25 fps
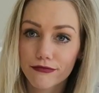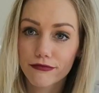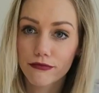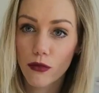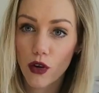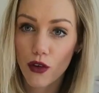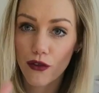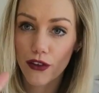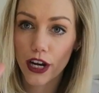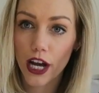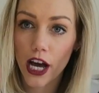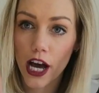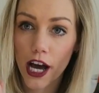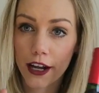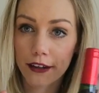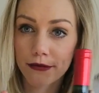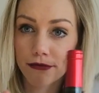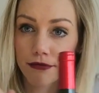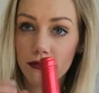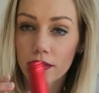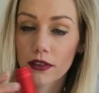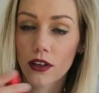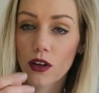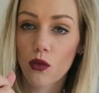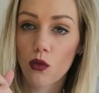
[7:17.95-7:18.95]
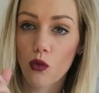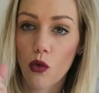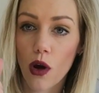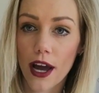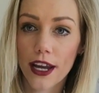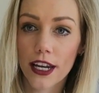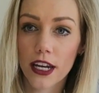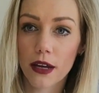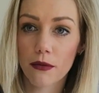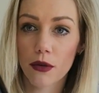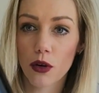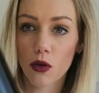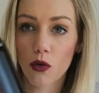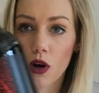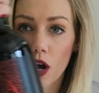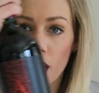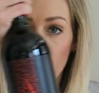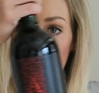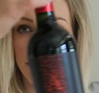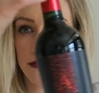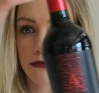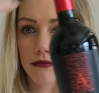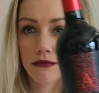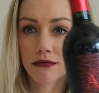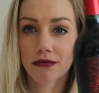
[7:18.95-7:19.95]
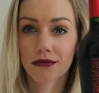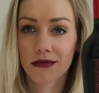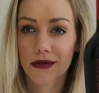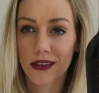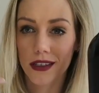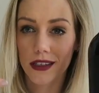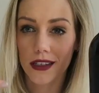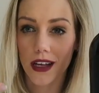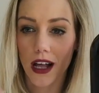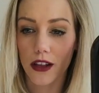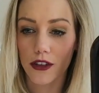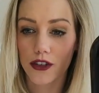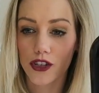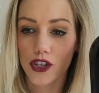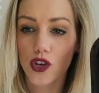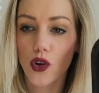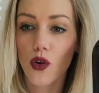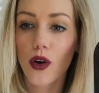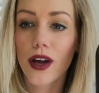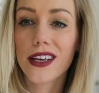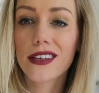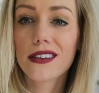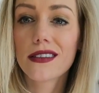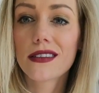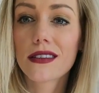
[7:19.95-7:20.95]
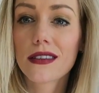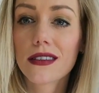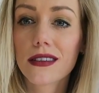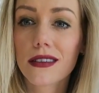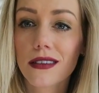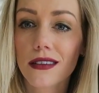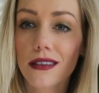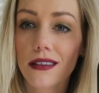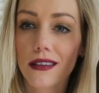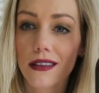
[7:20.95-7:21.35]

Moving on, wine number one, solid choice.